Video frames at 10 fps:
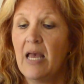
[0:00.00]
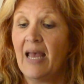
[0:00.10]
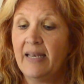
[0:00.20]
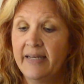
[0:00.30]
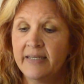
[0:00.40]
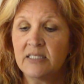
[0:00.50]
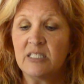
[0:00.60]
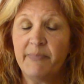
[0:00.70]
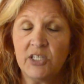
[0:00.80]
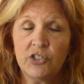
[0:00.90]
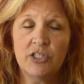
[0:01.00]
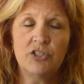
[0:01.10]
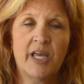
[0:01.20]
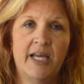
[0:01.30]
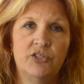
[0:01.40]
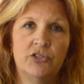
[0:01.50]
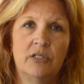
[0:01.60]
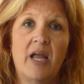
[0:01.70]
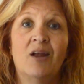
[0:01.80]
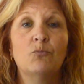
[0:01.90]
and needs special
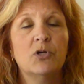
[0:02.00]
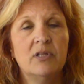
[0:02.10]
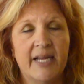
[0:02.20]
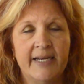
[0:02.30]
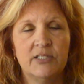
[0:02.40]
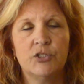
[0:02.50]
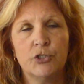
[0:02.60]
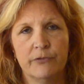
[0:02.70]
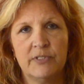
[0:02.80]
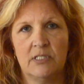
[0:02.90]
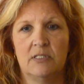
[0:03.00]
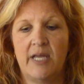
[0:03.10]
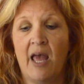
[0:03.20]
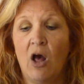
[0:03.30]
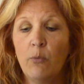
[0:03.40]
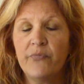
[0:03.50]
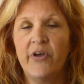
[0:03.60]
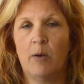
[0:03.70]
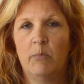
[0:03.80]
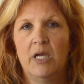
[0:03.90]
education and related services to help
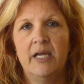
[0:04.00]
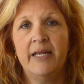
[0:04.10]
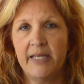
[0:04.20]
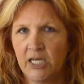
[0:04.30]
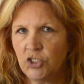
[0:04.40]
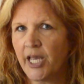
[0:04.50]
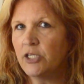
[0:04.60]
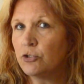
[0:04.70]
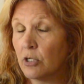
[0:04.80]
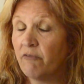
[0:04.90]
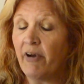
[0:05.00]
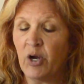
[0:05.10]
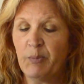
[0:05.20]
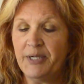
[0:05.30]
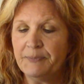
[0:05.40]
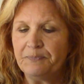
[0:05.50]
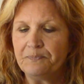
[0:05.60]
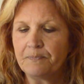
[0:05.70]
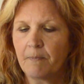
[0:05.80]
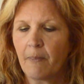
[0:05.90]
them in the educational environment.
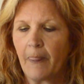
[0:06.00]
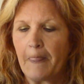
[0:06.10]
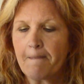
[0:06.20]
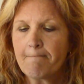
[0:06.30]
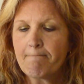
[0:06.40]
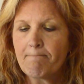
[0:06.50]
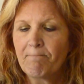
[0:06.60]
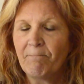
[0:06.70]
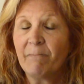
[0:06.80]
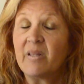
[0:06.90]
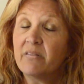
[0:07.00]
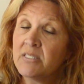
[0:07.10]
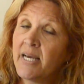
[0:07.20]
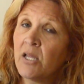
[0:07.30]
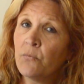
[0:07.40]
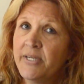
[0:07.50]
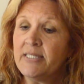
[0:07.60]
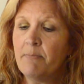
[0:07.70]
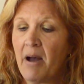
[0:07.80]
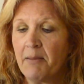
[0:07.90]
The second
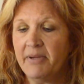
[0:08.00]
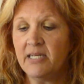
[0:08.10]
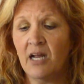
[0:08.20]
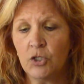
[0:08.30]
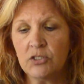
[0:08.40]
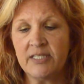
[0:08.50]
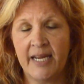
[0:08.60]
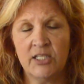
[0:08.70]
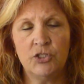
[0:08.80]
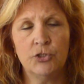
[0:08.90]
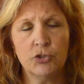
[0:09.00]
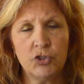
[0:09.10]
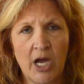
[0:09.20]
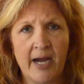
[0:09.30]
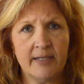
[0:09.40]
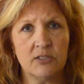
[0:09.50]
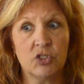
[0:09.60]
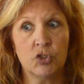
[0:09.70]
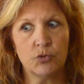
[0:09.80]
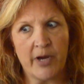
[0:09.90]
reason might be to understand your child's
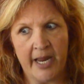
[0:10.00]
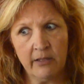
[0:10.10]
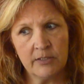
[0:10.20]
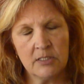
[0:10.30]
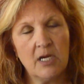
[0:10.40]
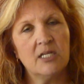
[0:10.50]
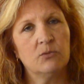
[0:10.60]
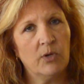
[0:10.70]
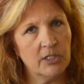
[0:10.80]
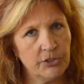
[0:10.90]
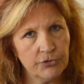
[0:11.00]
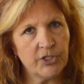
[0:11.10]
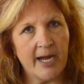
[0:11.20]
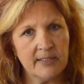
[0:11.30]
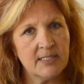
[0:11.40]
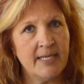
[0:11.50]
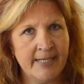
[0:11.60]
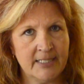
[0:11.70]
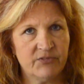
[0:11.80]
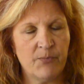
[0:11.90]
strengths as well as your child's
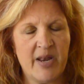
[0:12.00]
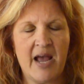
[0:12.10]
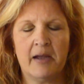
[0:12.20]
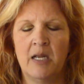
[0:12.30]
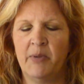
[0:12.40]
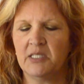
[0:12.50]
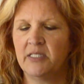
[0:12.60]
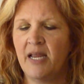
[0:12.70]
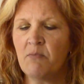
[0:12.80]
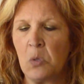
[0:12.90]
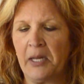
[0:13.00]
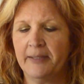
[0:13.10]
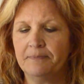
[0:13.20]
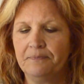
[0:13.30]
needs from an academic standpoint.